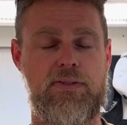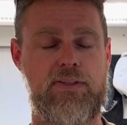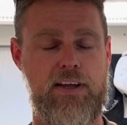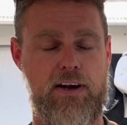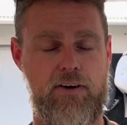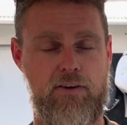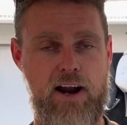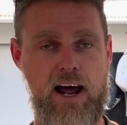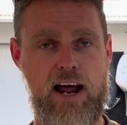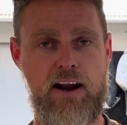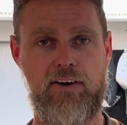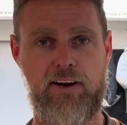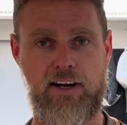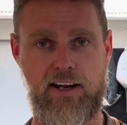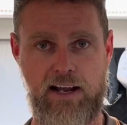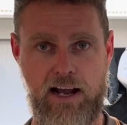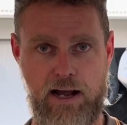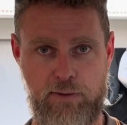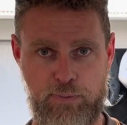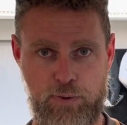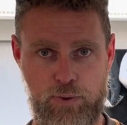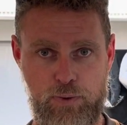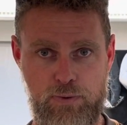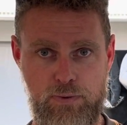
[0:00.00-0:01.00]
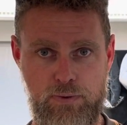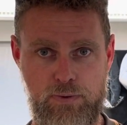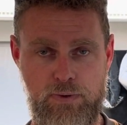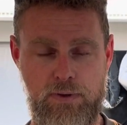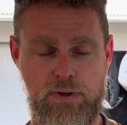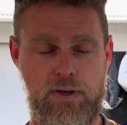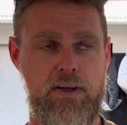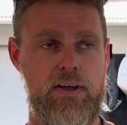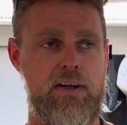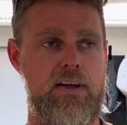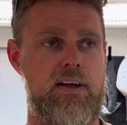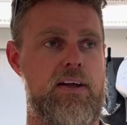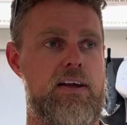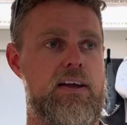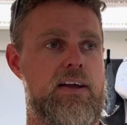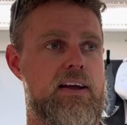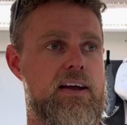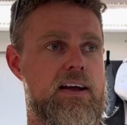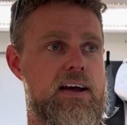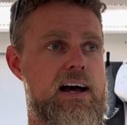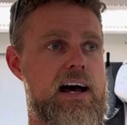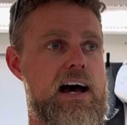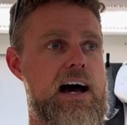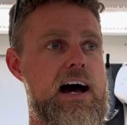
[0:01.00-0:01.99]
There are a couple,
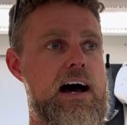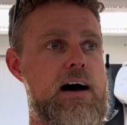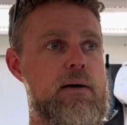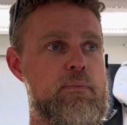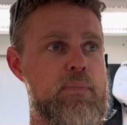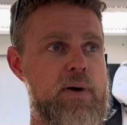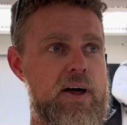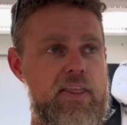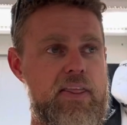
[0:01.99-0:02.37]
but